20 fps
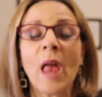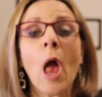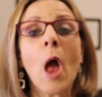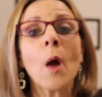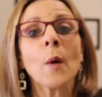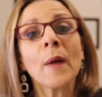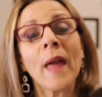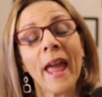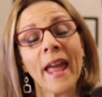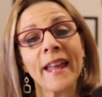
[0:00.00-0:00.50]

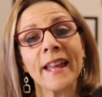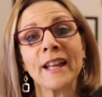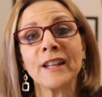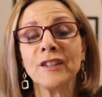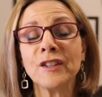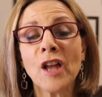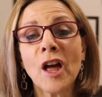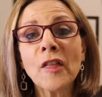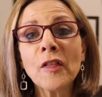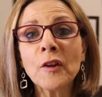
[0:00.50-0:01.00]
Okay,
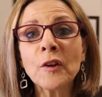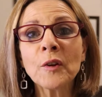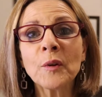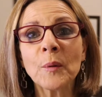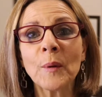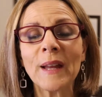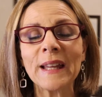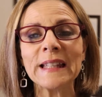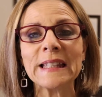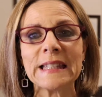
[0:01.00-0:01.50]
another
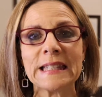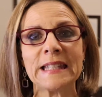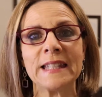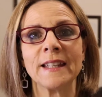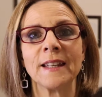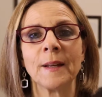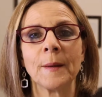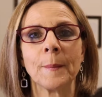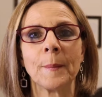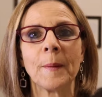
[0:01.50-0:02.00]
great
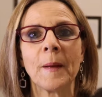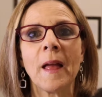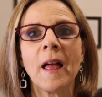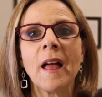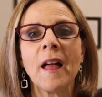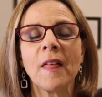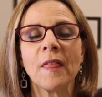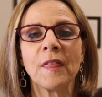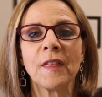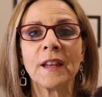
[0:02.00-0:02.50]
tip
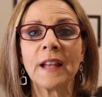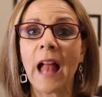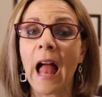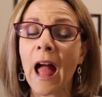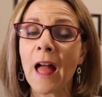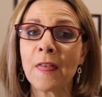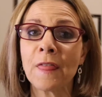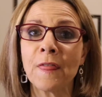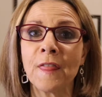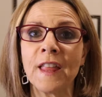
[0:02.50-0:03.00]
that
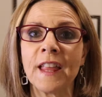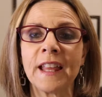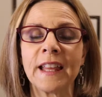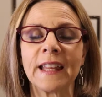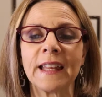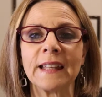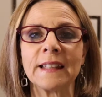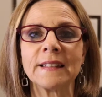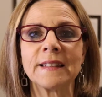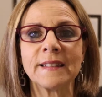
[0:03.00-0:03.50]
I
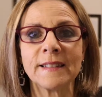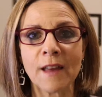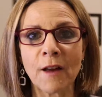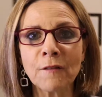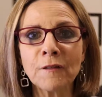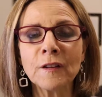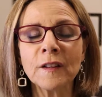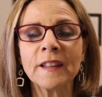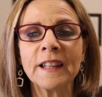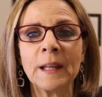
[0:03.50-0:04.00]
think is
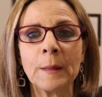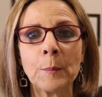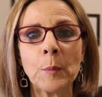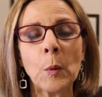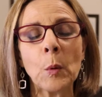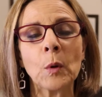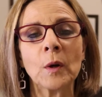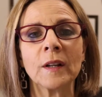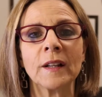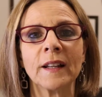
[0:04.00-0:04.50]
definitely
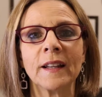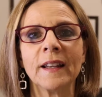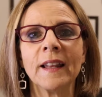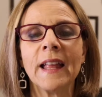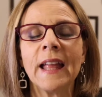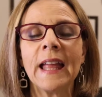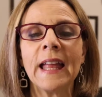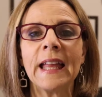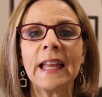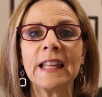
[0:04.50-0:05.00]
important
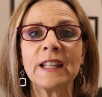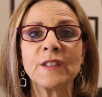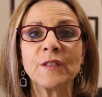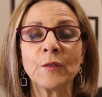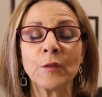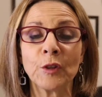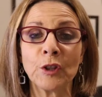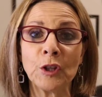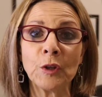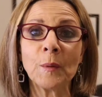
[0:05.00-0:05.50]
is
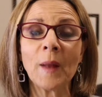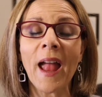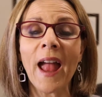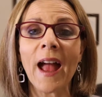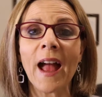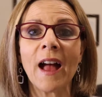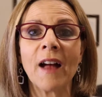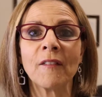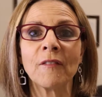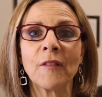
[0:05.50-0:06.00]
for you to
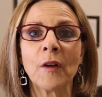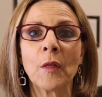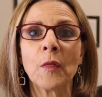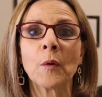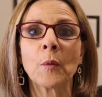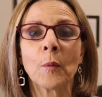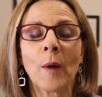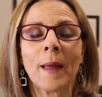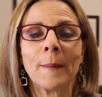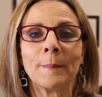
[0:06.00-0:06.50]
have
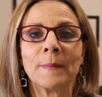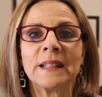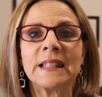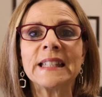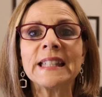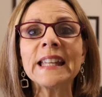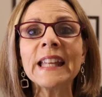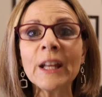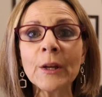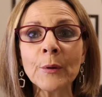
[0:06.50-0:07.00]
the right
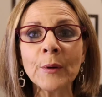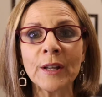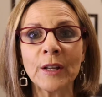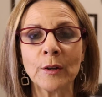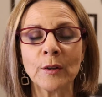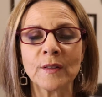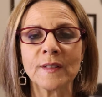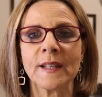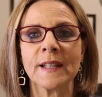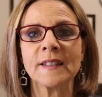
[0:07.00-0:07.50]

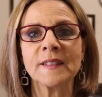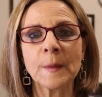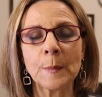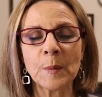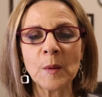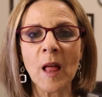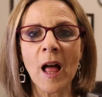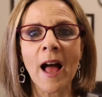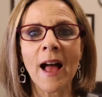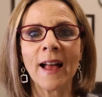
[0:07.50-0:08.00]
materials and
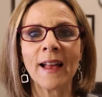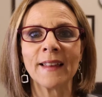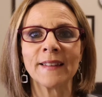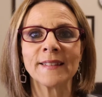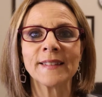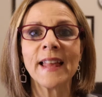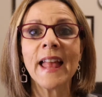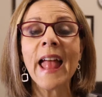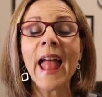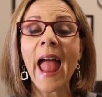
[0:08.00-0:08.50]

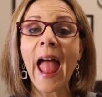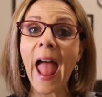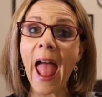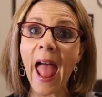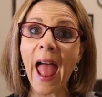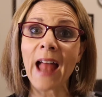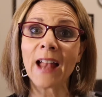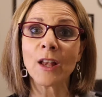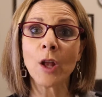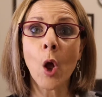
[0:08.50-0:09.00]
supplies
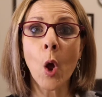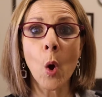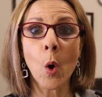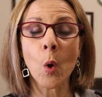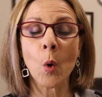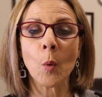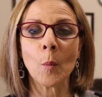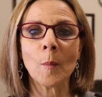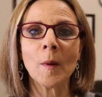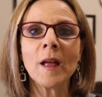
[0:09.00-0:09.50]
at
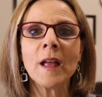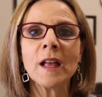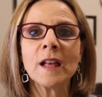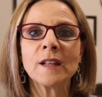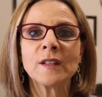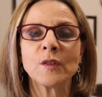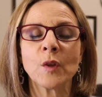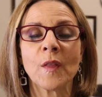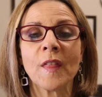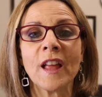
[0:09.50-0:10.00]
home
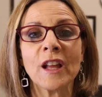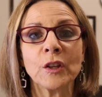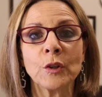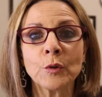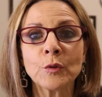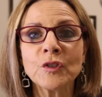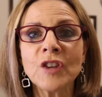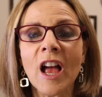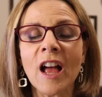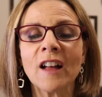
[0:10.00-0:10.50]
so that
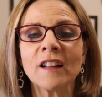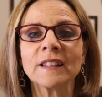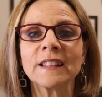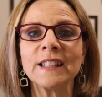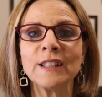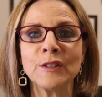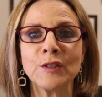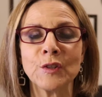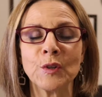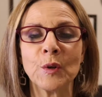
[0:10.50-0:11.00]
your child
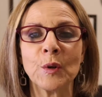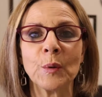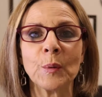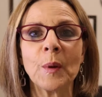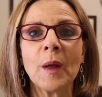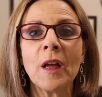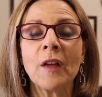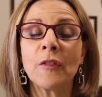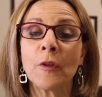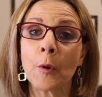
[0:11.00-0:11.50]
can
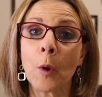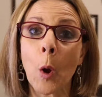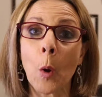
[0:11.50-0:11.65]
do their